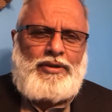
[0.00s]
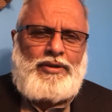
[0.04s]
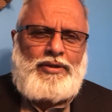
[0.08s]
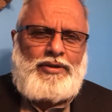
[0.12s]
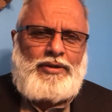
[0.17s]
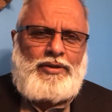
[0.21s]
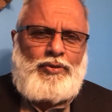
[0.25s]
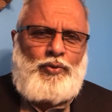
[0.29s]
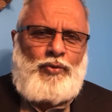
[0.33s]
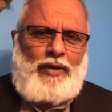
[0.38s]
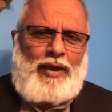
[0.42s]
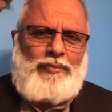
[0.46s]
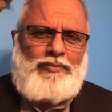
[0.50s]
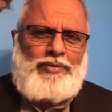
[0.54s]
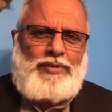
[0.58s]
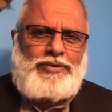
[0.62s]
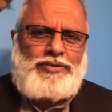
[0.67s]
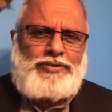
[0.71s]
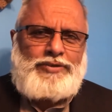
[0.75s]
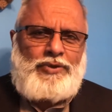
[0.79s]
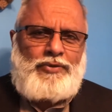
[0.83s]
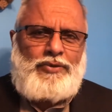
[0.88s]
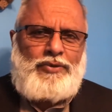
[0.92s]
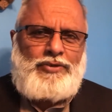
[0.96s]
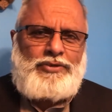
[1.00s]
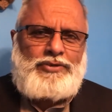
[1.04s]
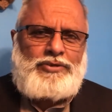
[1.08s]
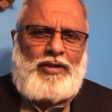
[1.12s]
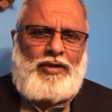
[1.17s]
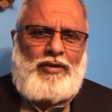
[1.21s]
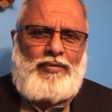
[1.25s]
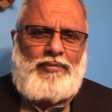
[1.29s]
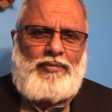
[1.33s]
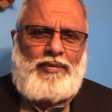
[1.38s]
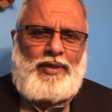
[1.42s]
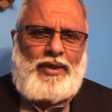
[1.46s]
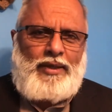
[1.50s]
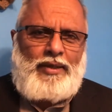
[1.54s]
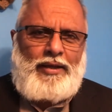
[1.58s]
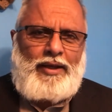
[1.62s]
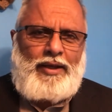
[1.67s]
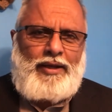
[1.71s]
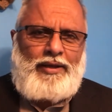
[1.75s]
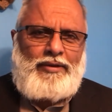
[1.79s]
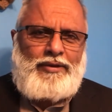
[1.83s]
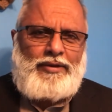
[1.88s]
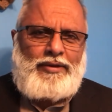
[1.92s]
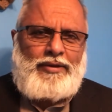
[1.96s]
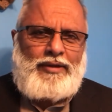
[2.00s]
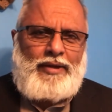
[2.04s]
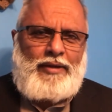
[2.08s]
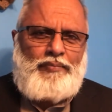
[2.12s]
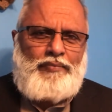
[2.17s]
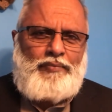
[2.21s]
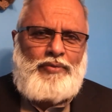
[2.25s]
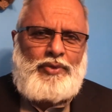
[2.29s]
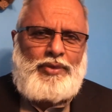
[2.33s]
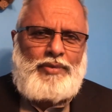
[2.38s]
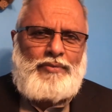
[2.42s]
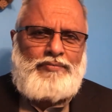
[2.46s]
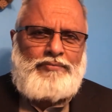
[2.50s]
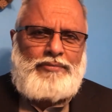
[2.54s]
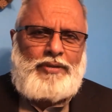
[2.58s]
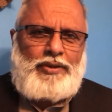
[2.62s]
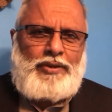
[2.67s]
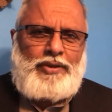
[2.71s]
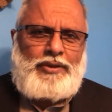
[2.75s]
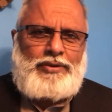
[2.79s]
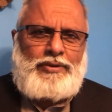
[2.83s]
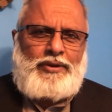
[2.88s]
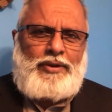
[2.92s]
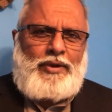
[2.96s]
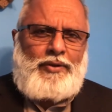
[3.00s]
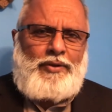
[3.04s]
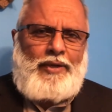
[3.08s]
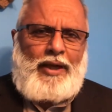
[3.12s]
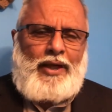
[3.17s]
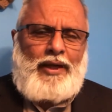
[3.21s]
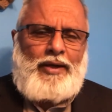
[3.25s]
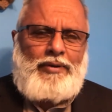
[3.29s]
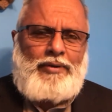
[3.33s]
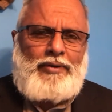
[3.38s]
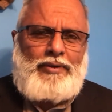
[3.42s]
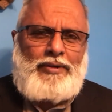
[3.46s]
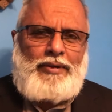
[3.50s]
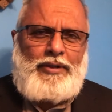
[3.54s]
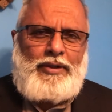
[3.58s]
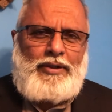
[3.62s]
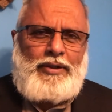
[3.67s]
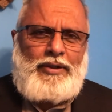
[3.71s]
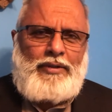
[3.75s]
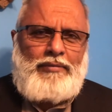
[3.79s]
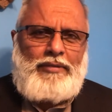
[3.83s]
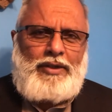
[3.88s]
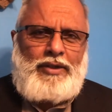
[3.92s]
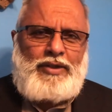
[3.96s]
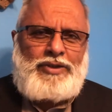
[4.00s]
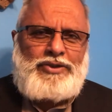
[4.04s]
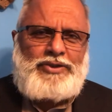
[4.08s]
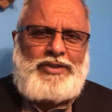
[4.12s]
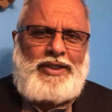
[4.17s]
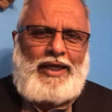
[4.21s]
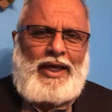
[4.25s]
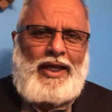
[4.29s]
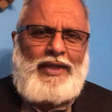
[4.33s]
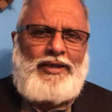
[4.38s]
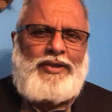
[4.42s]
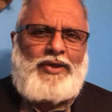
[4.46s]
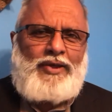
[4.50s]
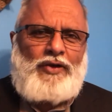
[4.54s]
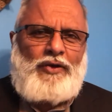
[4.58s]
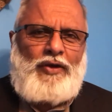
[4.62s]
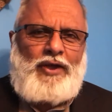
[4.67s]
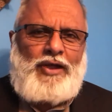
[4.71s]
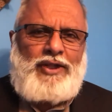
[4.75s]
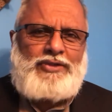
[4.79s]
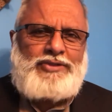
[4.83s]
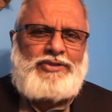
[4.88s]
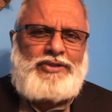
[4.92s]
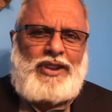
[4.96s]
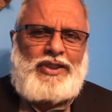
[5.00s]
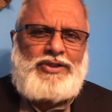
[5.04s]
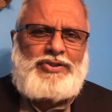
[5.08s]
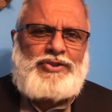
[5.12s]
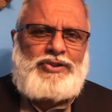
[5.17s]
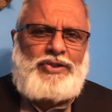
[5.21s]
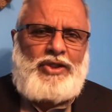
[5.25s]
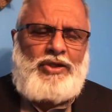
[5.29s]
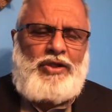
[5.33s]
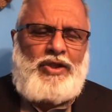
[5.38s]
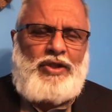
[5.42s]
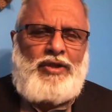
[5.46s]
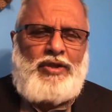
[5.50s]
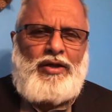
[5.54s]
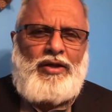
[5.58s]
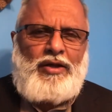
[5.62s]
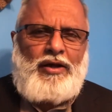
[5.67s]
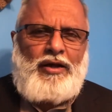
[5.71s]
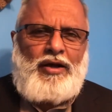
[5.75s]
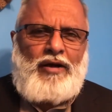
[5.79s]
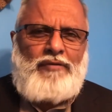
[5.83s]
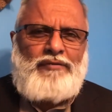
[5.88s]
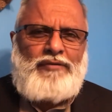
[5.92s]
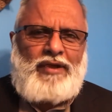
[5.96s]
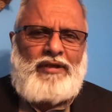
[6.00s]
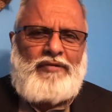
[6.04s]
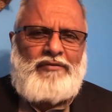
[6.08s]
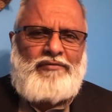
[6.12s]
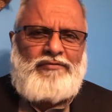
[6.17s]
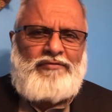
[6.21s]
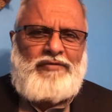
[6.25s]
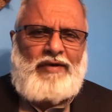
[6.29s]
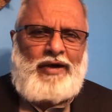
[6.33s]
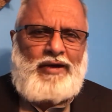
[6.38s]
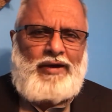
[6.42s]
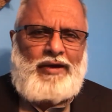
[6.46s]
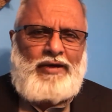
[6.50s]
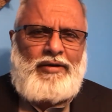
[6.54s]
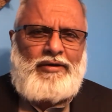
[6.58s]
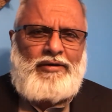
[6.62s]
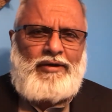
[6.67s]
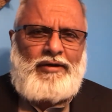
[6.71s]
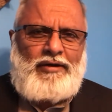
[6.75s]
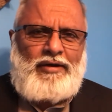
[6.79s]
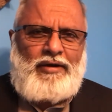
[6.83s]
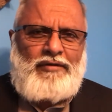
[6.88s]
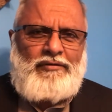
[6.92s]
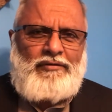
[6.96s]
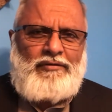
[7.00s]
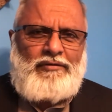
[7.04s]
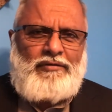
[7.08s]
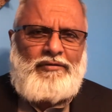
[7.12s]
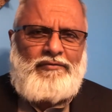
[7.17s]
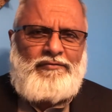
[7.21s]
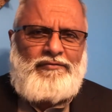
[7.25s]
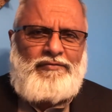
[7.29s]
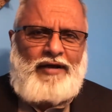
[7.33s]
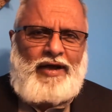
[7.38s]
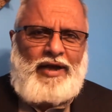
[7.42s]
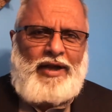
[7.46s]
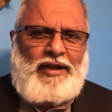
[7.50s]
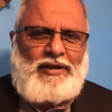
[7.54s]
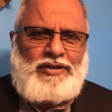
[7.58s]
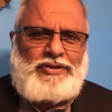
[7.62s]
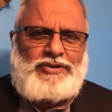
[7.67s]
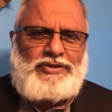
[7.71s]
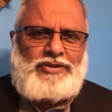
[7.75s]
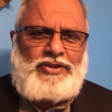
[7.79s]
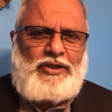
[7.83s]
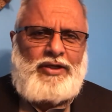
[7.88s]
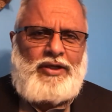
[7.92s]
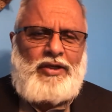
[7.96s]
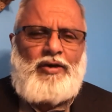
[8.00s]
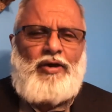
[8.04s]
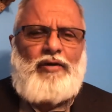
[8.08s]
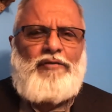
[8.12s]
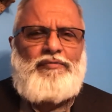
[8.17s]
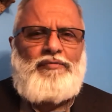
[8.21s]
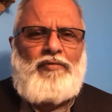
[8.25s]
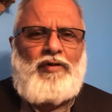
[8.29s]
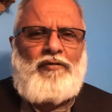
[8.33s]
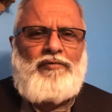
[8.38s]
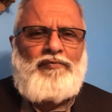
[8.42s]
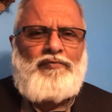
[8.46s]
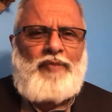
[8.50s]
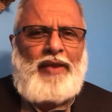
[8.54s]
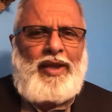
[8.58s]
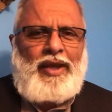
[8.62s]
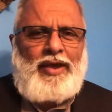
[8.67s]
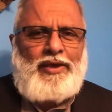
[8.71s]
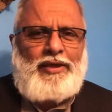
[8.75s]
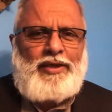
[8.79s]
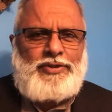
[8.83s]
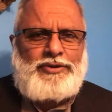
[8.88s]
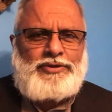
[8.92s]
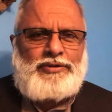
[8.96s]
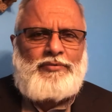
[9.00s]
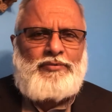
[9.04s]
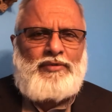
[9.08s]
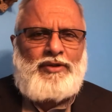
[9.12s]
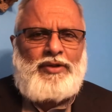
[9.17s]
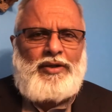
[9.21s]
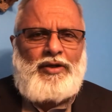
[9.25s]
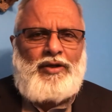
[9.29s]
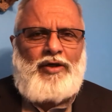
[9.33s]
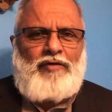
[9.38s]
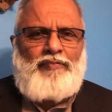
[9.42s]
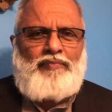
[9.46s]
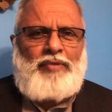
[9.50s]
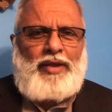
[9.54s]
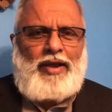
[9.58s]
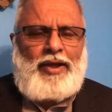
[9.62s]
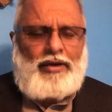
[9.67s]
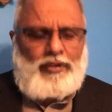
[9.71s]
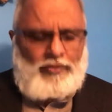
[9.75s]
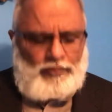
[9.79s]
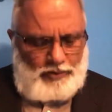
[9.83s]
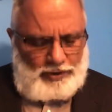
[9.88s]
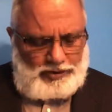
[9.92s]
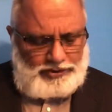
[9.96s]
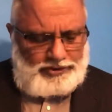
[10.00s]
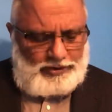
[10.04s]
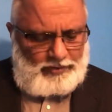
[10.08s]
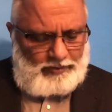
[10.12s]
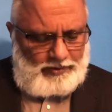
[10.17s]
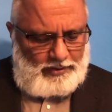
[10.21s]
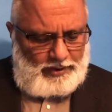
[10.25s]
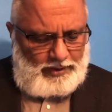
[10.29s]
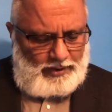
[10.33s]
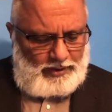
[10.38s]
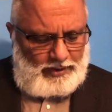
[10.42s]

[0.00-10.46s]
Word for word: to wipe out Jerusalem and, and put it, burn it to the ground because he had to cleanse that city of that, vile, uh, that vile sin of, of paganism, of pagan worship.